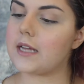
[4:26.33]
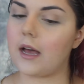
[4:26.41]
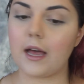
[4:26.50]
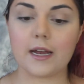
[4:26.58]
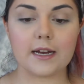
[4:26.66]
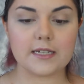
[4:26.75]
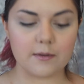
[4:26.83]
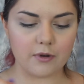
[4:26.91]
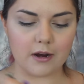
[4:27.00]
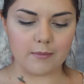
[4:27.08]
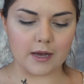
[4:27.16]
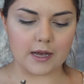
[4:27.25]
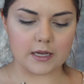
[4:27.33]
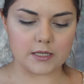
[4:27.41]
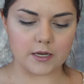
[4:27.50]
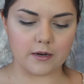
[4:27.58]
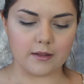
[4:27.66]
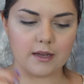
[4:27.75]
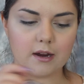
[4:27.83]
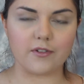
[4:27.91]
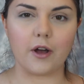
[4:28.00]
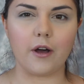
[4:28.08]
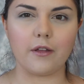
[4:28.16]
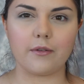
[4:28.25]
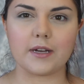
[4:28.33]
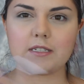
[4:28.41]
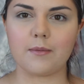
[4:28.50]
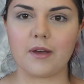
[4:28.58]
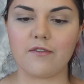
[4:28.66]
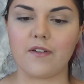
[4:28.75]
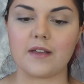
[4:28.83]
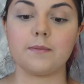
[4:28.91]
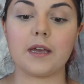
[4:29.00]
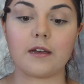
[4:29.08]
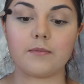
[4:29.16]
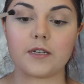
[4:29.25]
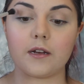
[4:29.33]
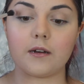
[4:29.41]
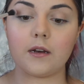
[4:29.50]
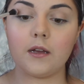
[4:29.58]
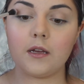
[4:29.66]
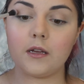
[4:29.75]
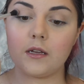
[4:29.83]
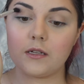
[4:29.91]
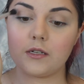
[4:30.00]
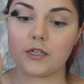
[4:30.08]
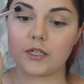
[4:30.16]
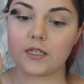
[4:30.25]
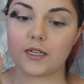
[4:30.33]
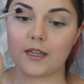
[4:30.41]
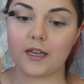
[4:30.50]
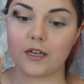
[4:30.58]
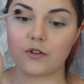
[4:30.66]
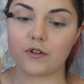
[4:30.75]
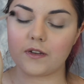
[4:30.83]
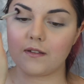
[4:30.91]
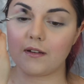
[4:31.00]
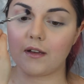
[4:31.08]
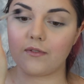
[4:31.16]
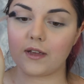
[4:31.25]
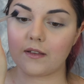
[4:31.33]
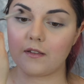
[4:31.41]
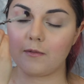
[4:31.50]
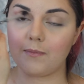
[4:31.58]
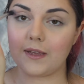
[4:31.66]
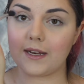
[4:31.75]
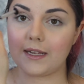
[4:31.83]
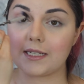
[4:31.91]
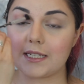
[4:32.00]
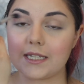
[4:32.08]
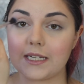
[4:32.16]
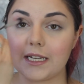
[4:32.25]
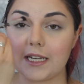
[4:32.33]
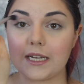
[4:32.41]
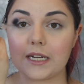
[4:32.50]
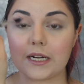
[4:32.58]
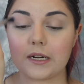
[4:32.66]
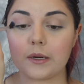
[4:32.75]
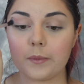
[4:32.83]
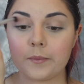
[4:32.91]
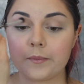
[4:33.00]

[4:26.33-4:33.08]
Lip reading: And I did prime my eyes earlier. I've got all the rest of my face makeup done, just in the interest of expediency here.